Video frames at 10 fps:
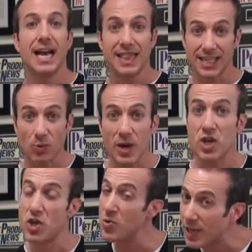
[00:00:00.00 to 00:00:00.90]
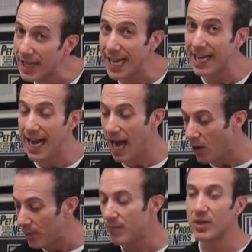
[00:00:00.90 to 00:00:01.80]
This way you can get it
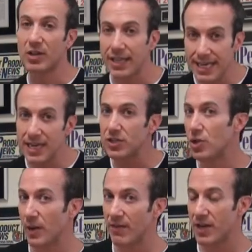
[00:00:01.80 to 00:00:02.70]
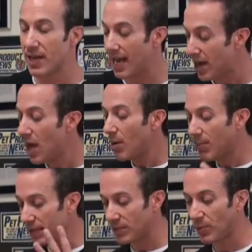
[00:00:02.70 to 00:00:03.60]
out, clean it, do whatever you can,
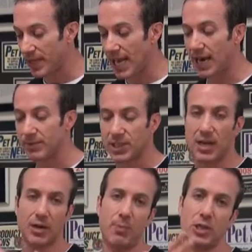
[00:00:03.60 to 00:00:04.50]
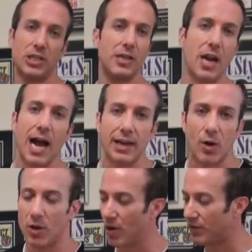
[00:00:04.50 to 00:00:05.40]
but this way the animal's not going to push it and knock it
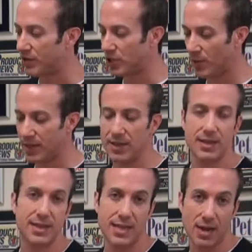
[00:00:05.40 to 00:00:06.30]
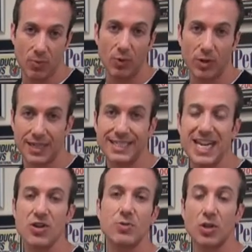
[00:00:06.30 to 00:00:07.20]
all over, so it will
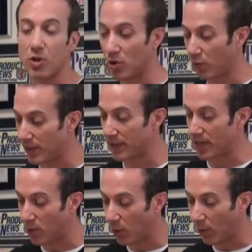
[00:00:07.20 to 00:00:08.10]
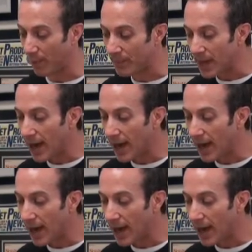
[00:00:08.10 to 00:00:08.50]
continue to look really cool.